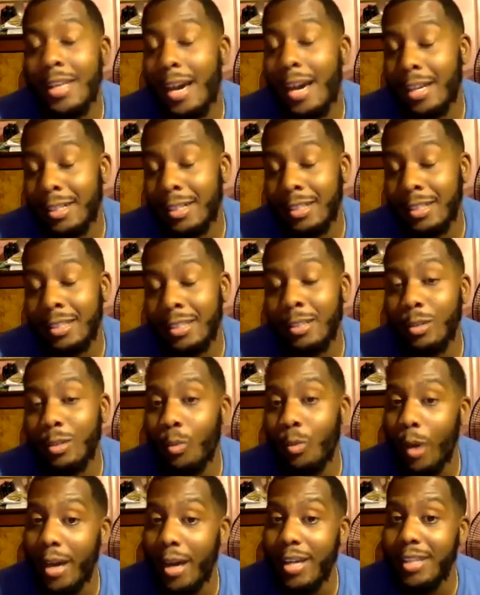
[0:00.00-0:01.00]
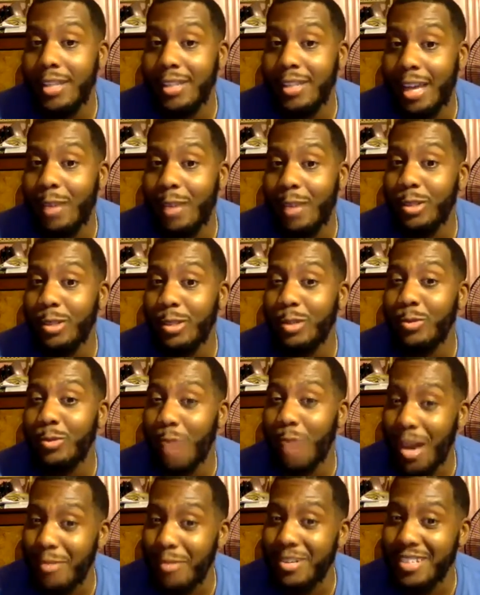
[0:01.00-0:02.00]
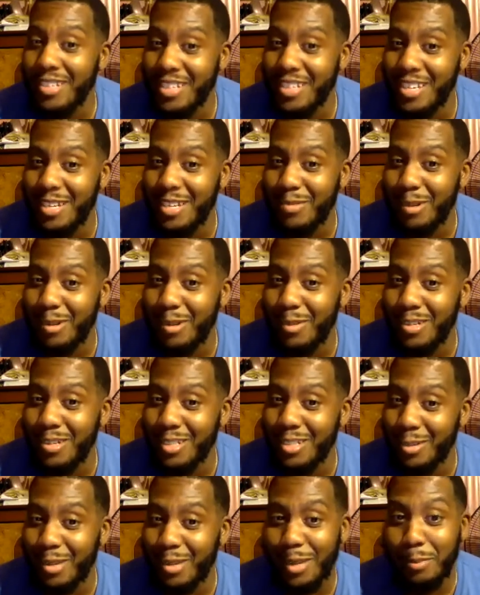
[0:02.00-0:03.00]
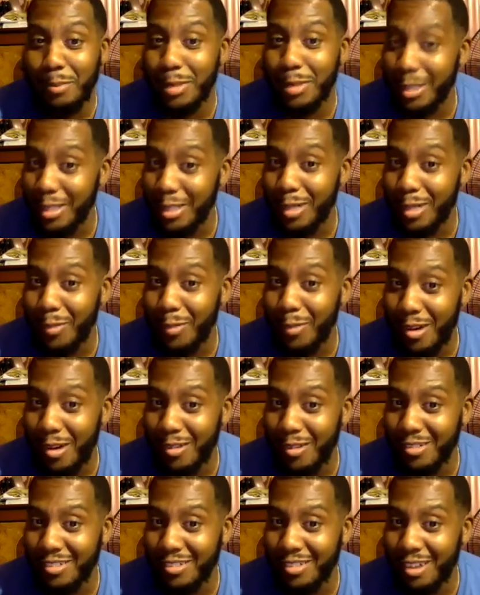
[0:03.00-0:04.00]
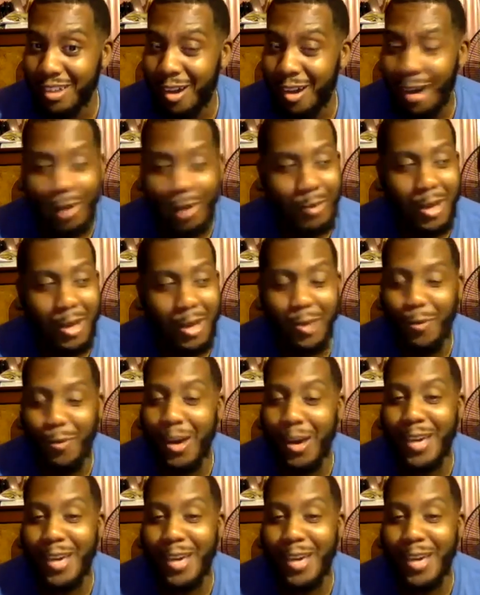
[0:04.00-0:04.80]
a Lil Wayne like really rapping again, bro. Cause on that Blood Walk, oh man, Wayne